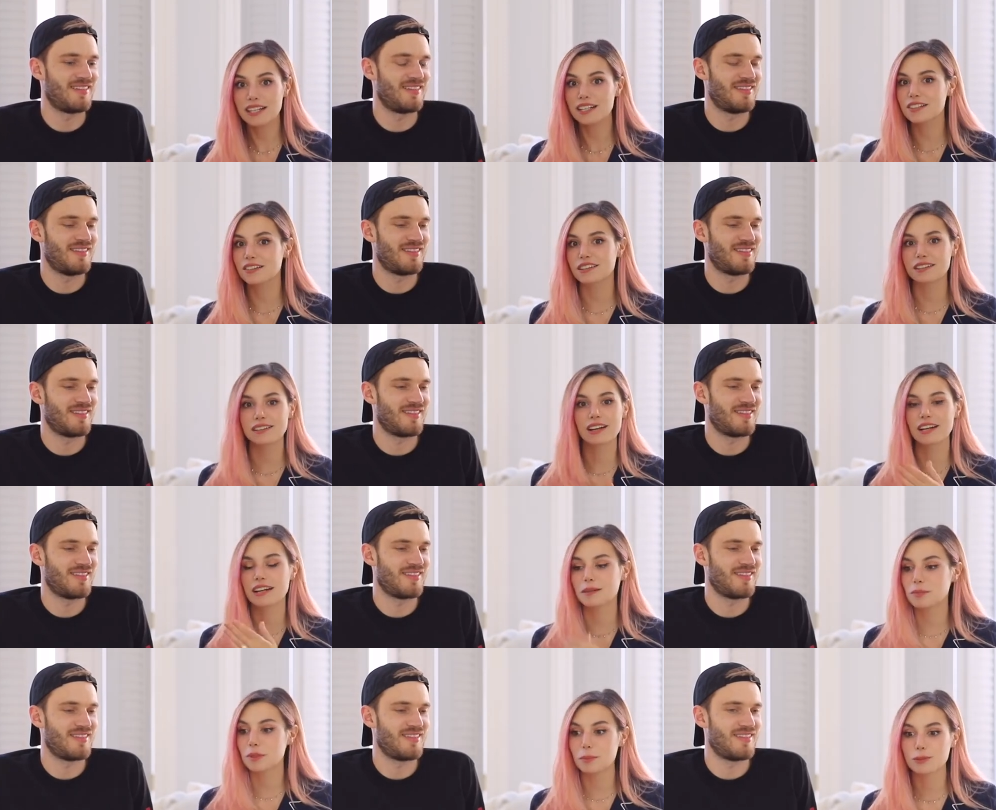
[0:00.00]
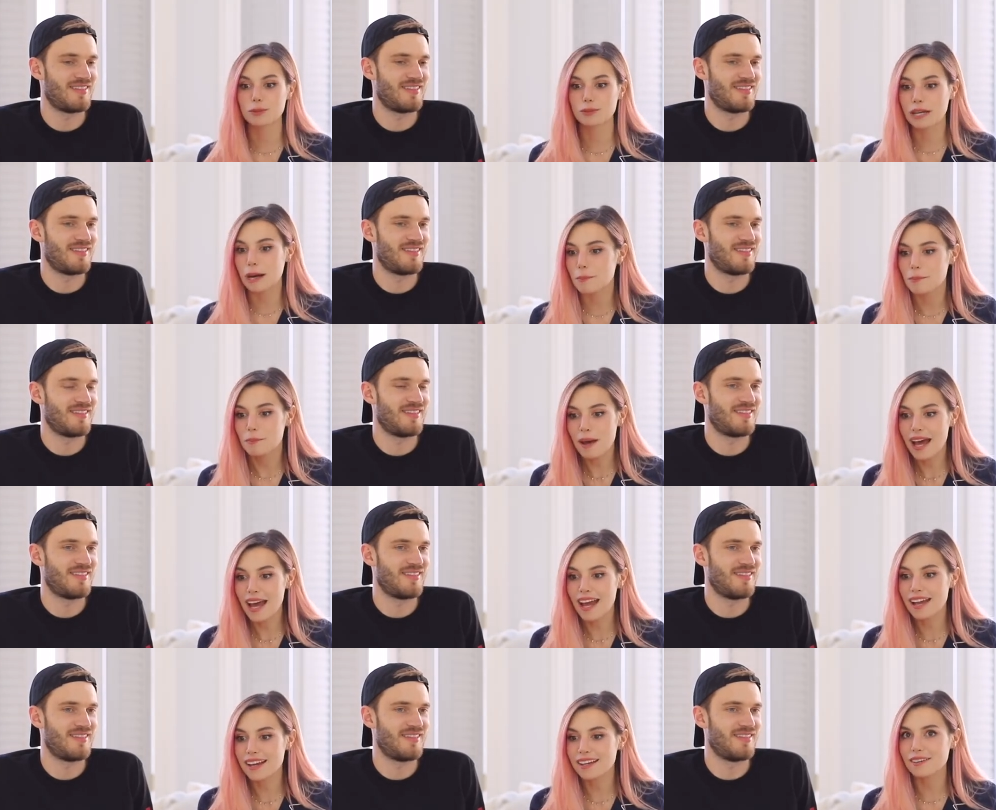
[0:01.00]
Speaker 1: there. You're not gonna be able to come
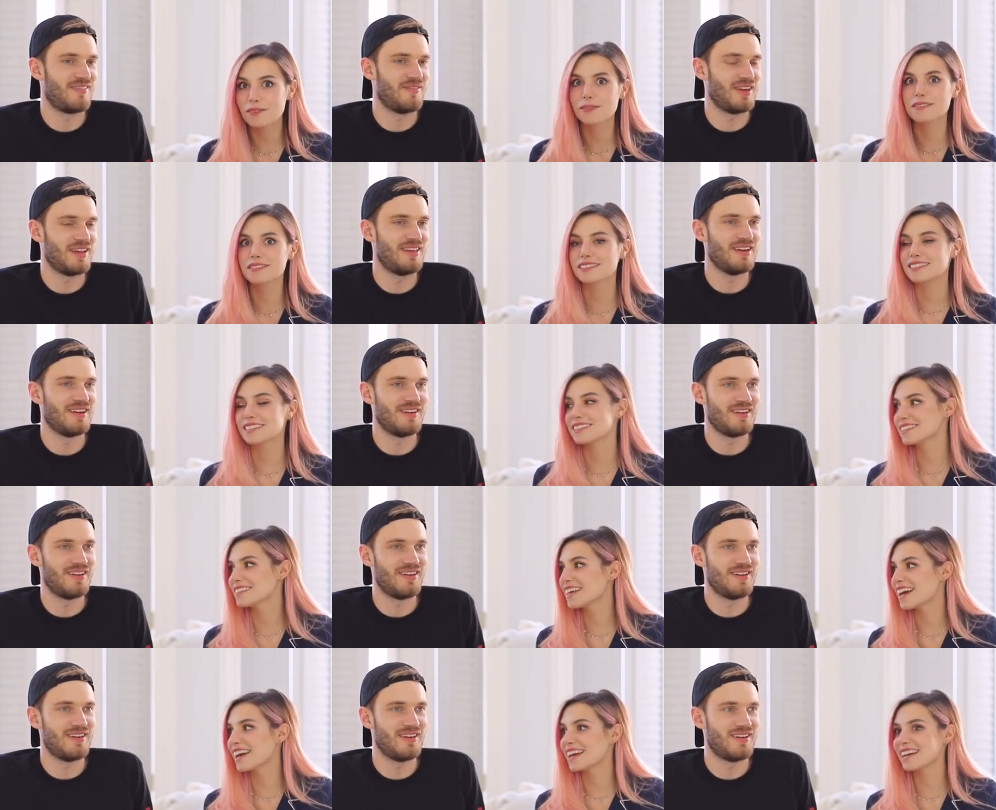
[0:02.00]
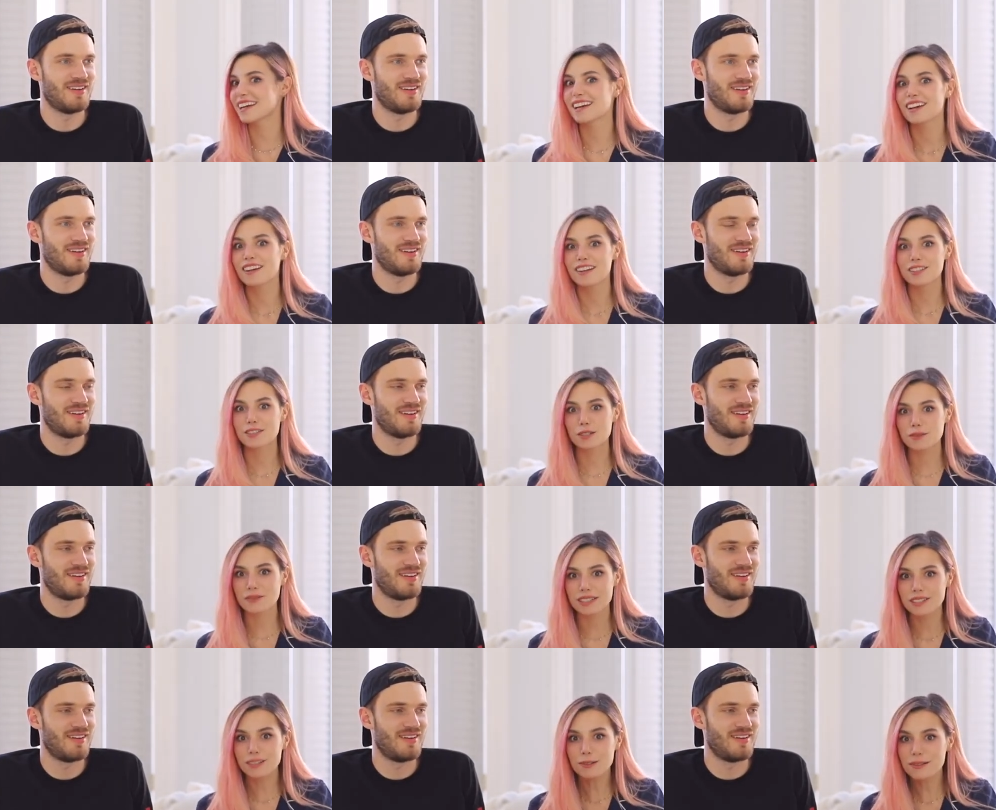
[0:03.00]
back. And oh we God. just like should
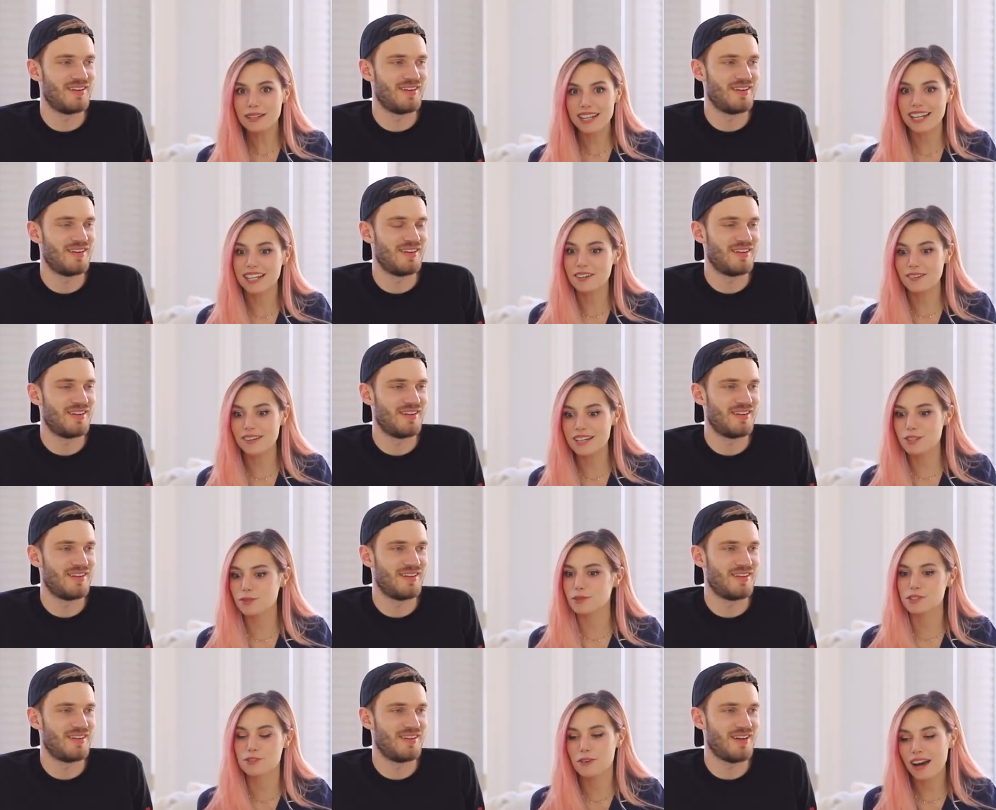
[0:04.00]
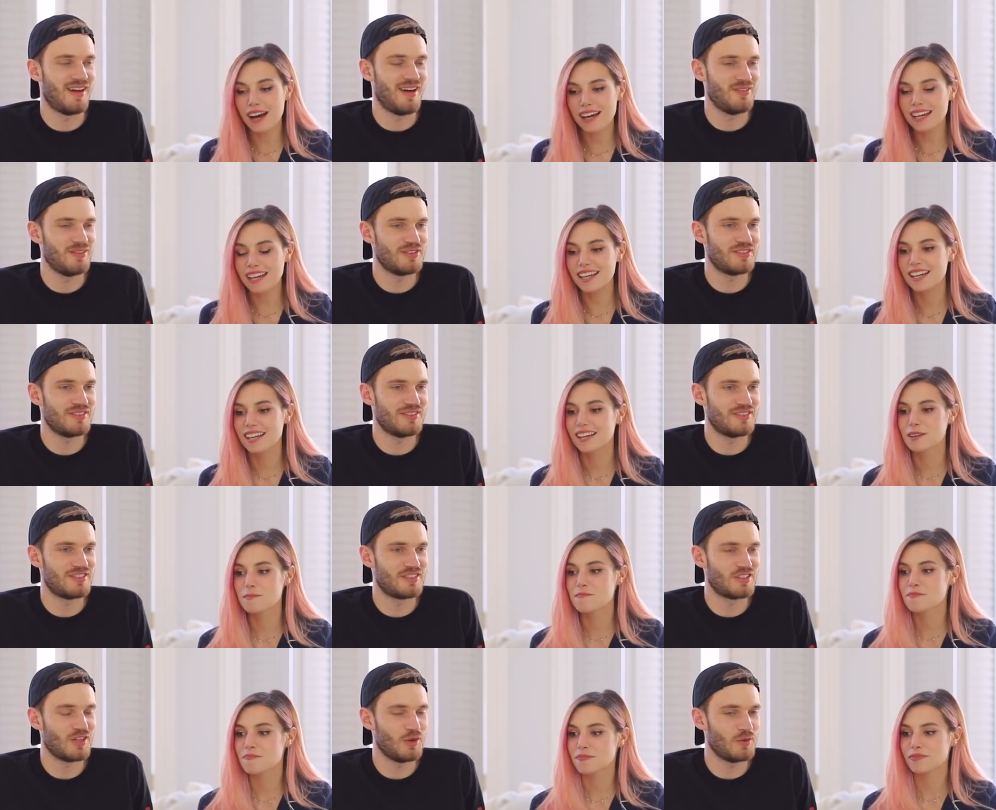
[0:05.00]
we do it anyway? Should we try? I was
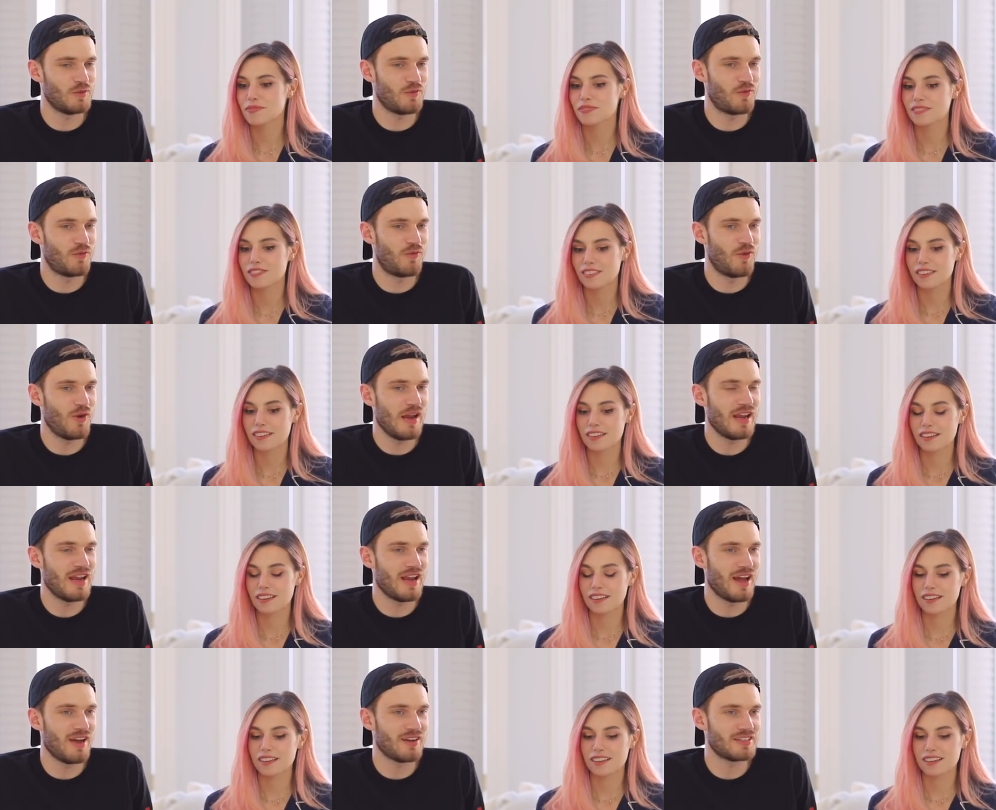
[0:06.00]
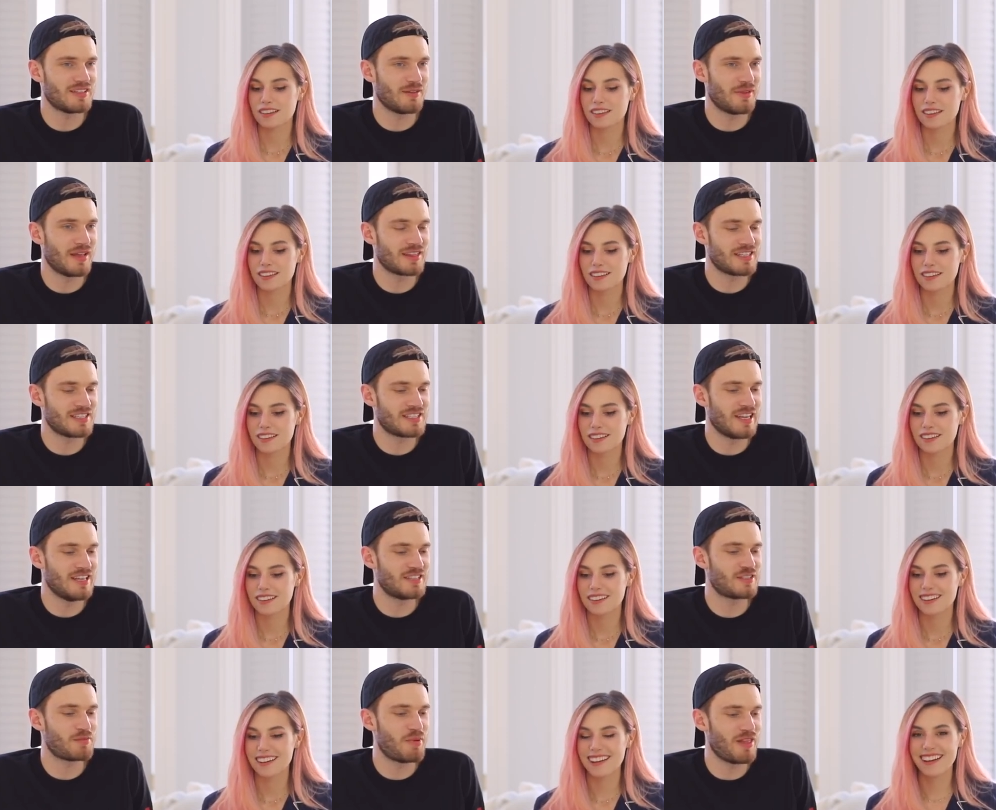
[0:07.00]
Speaker 2: so freaking out because I'm like, this
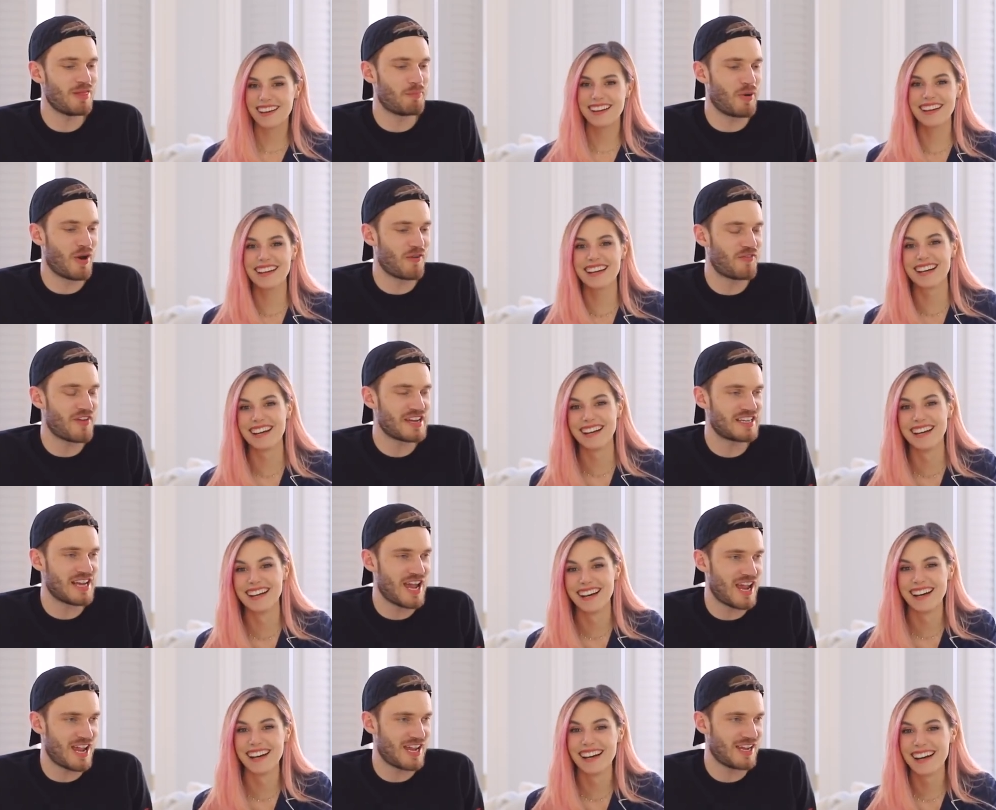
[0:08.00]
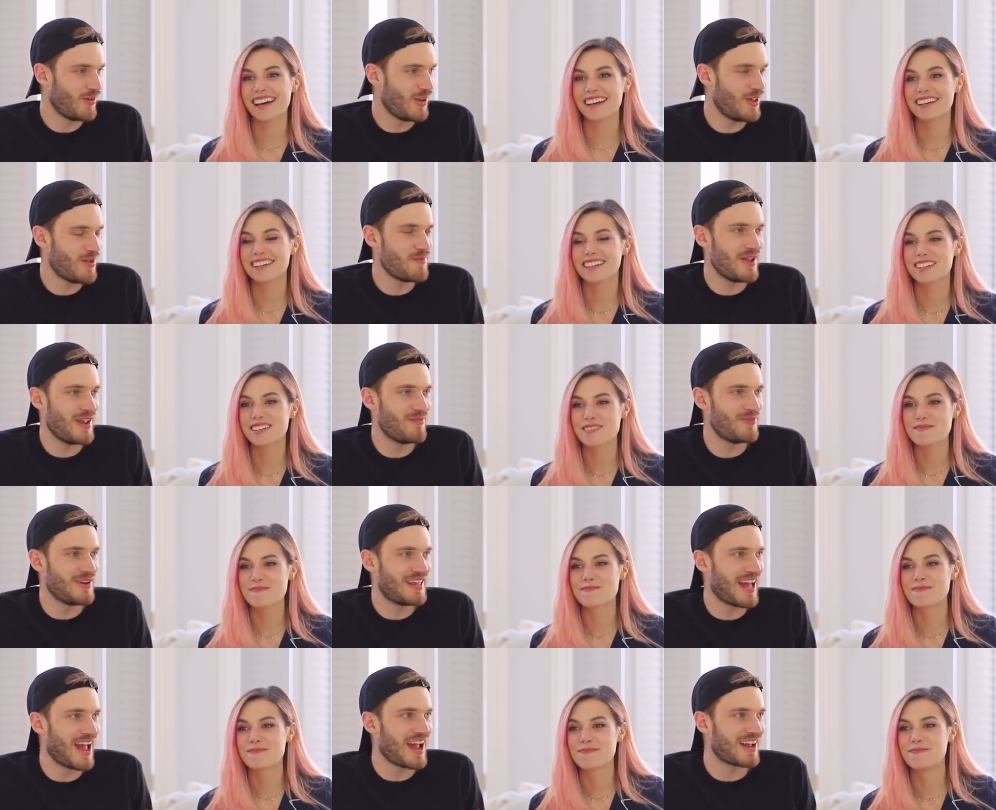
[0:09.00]
needs to be the perfect day. What do you mean
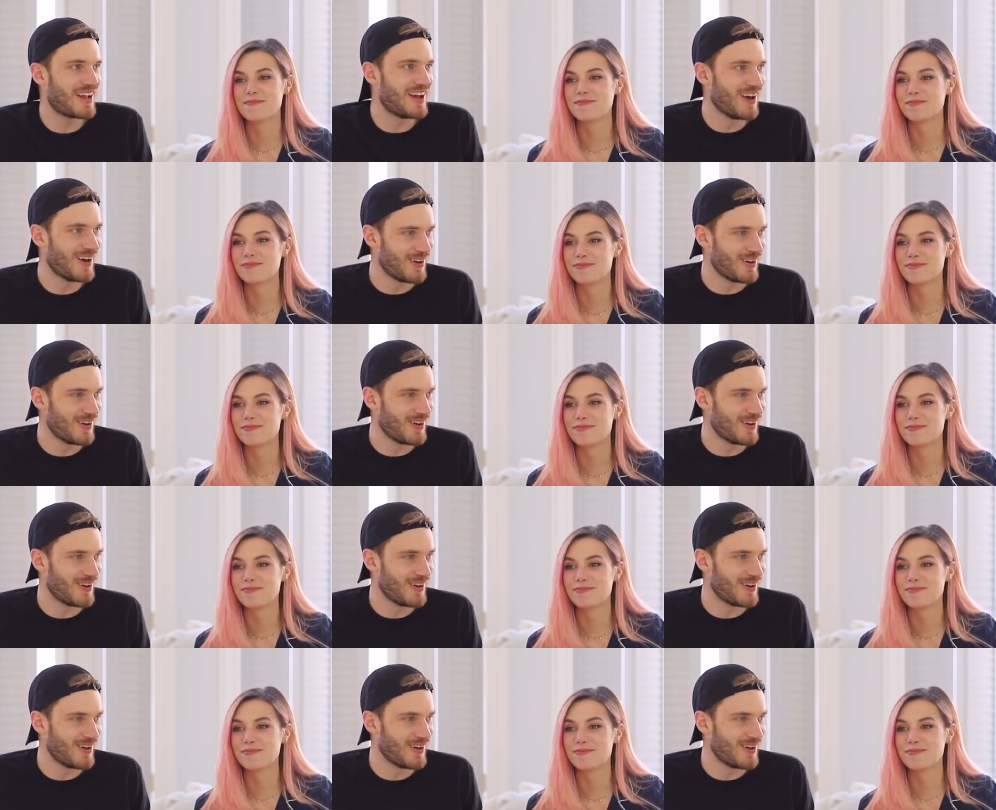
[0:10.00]
we can't